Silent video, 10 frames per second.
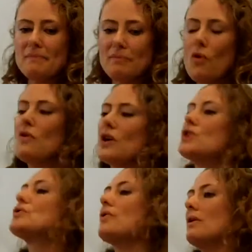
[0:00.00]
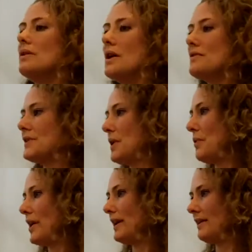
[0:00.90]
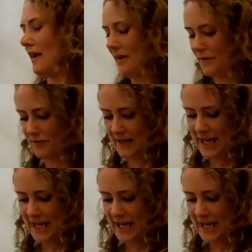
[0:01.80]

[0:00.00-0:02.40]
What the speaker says: more control over their working life.